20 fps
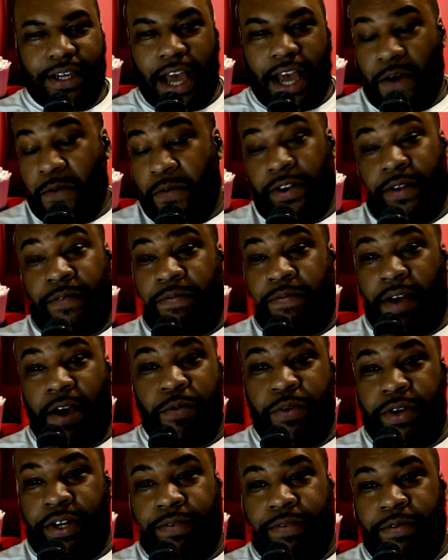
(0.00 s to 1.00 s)
I wouldn't
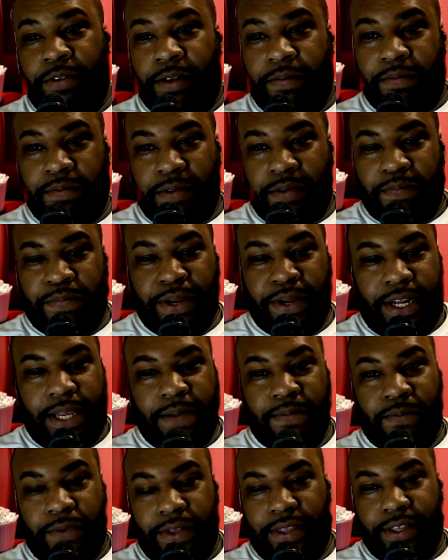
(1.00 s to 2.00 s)
have put
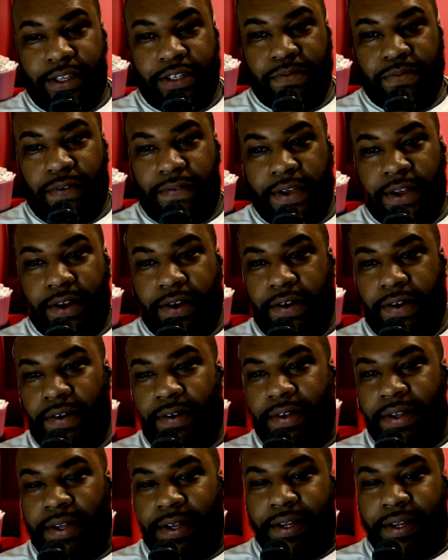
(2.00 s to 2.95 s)
him with this movie at all.